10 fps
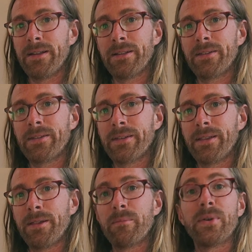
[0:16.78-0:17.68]
It's
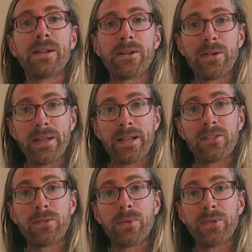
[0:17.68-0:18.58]
bring the
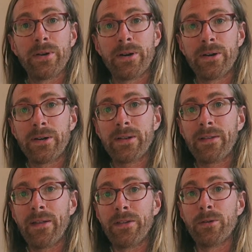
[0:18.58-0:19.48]
connection with your
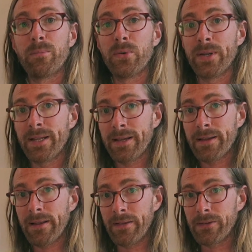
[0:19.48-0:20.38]
heart and your
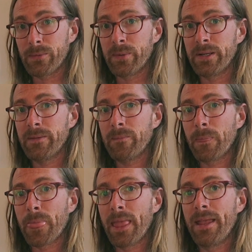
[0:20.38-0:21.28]
breathing as one.
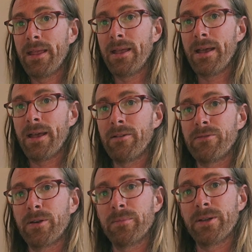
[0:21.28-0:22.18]
And
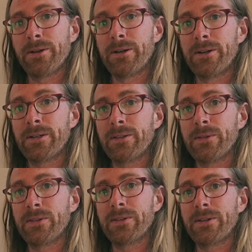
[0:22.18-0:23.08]
from your heart
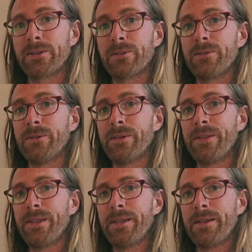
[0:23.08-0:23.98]
you start to
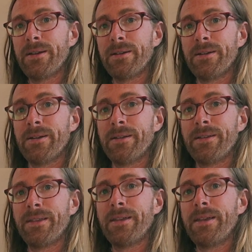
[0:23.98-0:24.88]
uh,
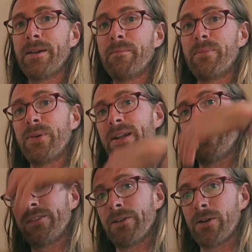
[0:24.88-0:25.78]

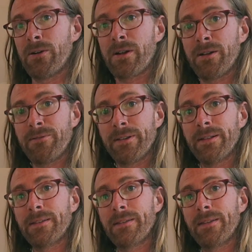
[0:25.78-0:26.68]
embrace your aura
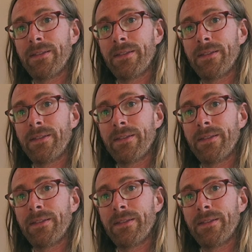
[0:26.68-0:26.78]
field